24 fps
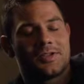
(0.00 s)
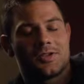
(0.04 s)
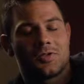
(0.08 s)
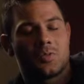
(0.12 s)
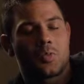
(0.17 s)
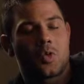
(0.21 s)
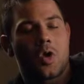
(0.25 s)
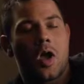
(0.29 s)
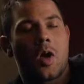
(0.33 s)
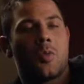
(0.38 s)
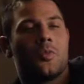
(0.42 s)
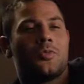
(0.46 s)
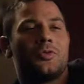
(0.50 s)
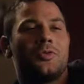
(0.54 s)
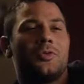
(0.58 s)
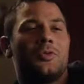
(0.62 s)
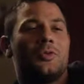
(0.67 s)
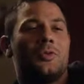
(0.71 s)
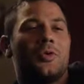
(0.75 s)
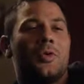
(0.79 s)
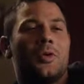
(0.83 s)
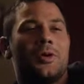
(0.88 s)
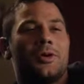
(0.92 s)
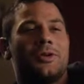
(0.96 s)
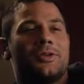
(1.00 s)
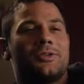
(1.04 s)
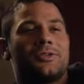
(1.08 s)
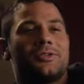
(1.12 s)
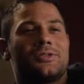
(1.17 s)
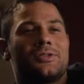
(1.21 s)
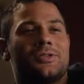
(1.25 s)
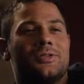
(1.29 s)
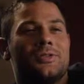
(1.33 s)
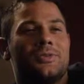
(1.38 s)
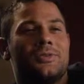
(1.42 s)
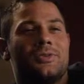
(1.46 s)
this is the problem with you
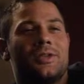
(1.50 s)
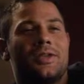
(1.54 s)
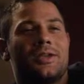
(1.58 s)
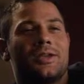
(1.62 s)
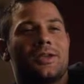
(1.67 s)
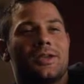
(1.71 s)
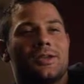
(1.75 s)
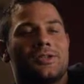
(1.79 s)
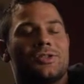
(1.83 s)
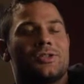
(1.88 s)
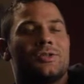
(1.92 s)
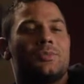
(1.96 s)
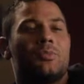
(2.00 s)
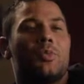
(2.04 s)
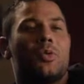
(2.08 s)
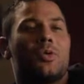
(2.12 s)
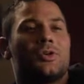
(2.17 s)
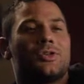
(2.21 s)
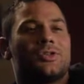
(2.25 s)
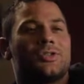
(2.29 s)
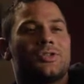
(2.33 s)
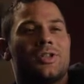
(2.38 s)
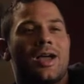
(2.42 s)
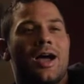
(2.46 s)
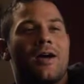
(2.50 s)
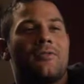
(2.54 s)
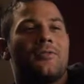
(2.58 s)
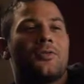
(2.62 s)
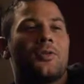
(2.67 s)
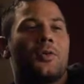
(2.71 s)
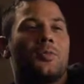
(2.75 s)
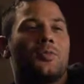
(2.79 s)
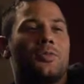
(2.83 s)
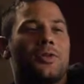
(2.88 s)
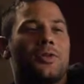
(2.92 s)
lawyers. You'd think us support staff are